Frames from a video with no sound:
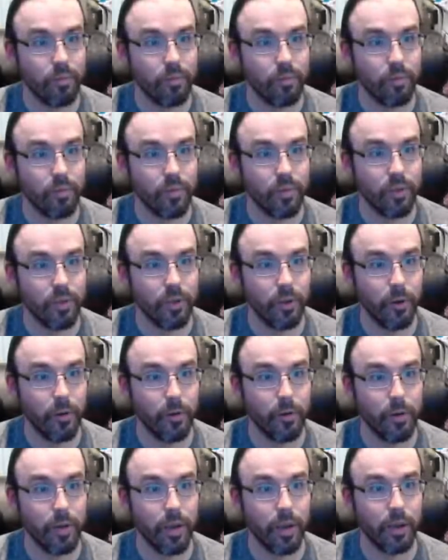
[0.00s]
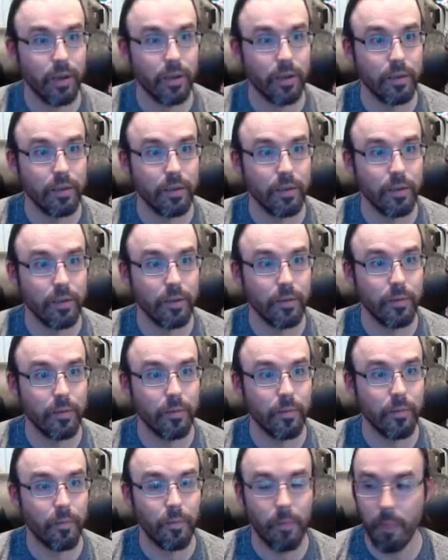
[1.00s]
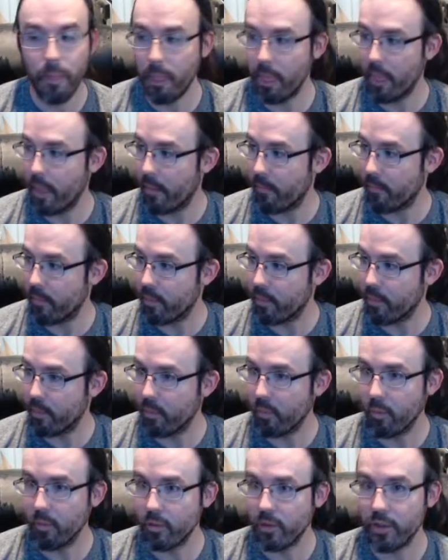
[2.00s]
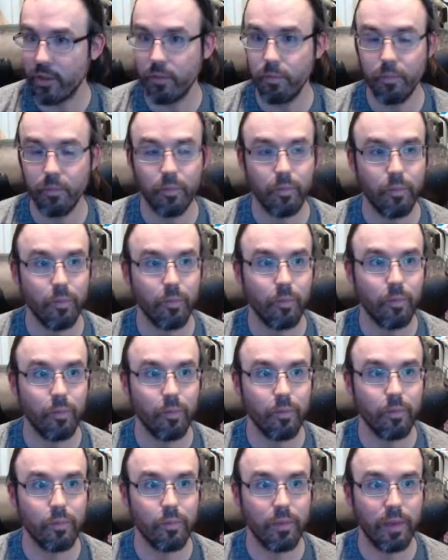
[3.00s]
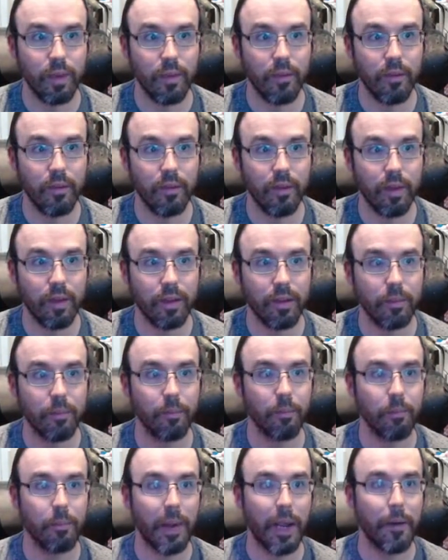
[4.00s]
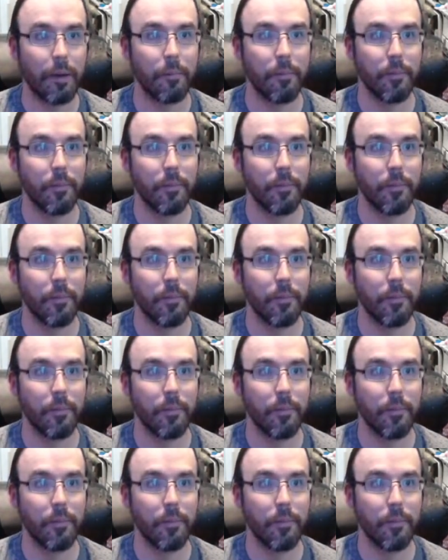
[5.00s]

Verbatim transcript: show you guys. We'll just Give it a second. Bam.